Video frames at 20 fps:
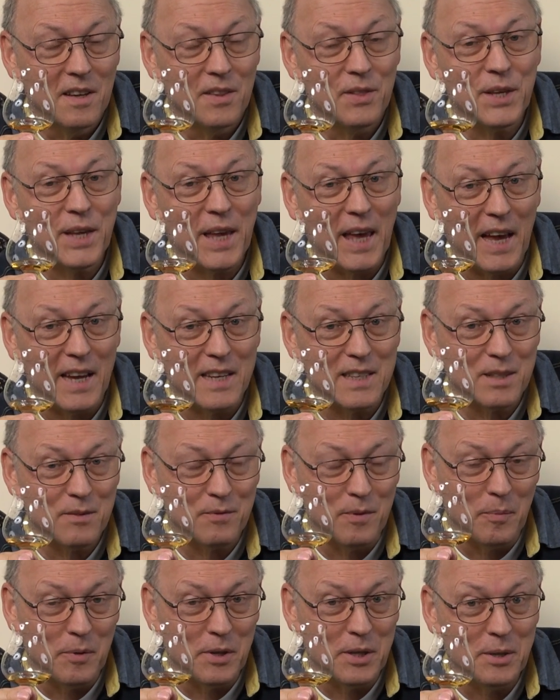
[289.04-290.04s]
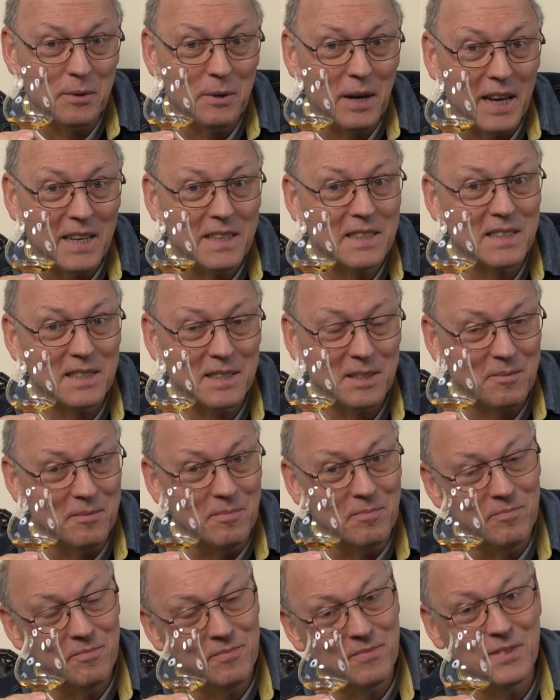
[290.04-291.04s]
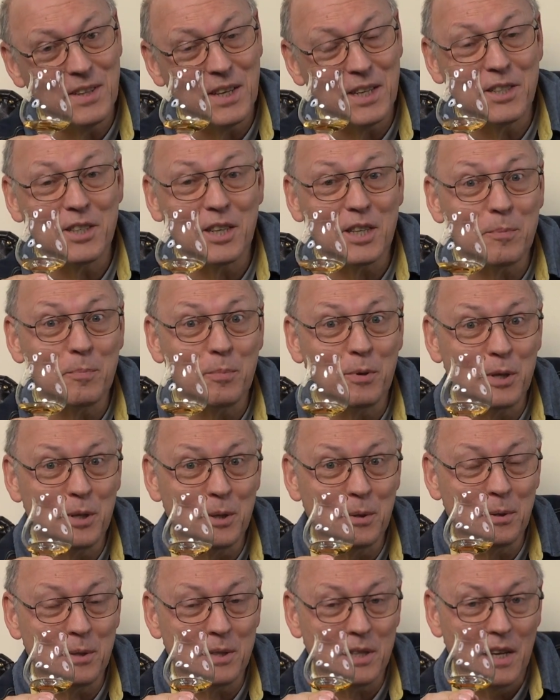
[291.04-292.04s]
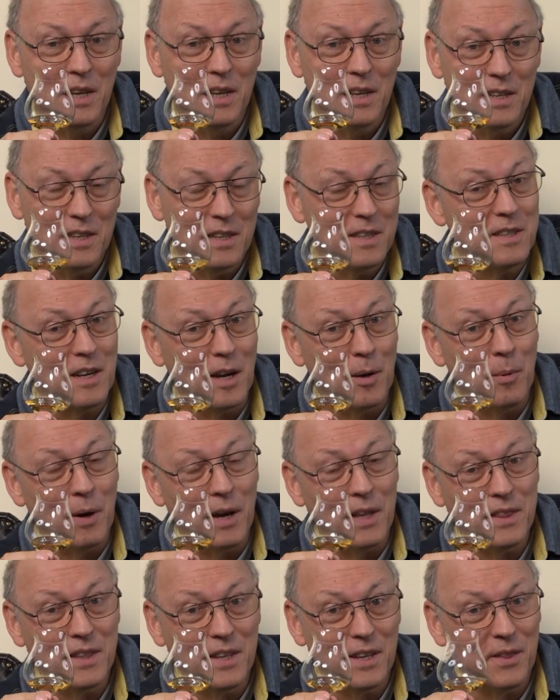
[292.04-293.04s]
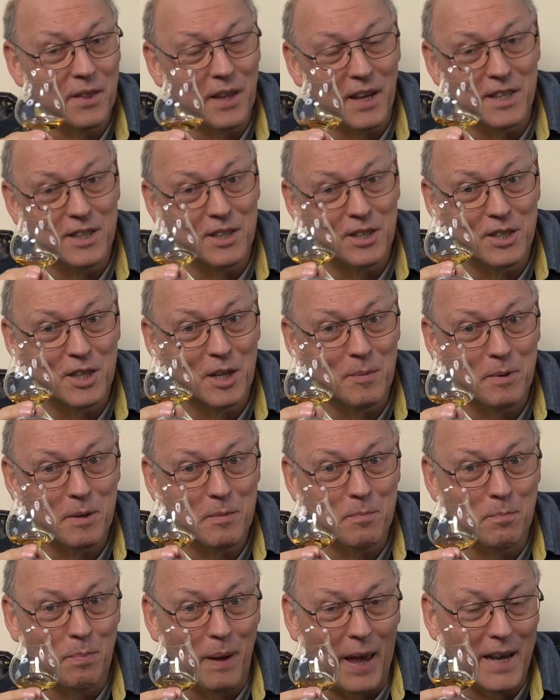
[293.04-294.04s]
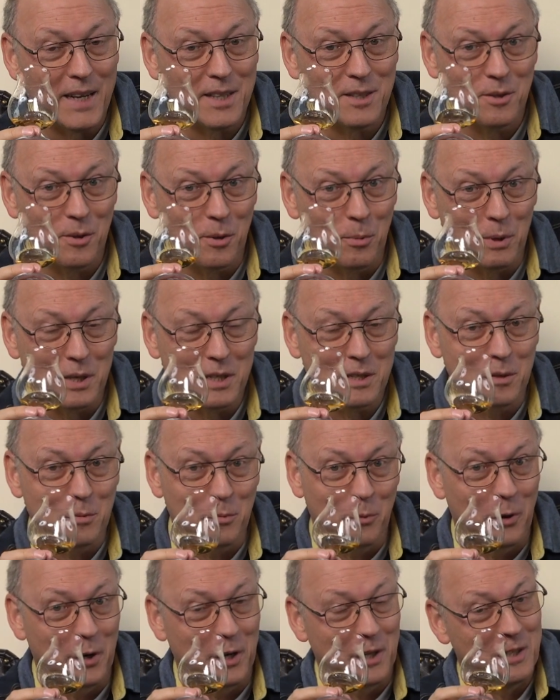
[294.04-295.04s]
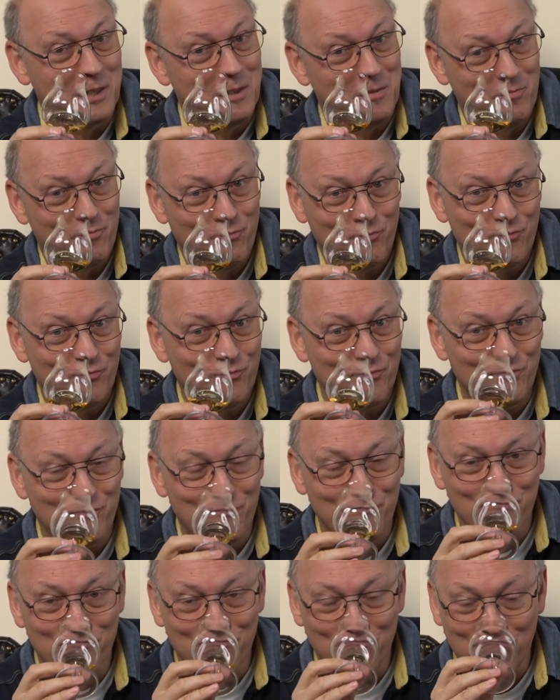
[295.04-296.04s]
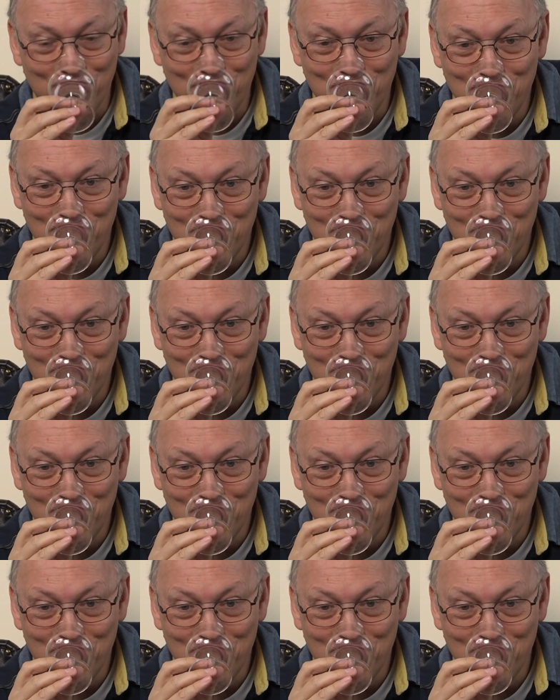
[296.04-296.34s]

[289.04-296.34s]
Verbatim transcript: the cask from the US. They just produce in Taiwan and then ship it back to the Western world. Mm.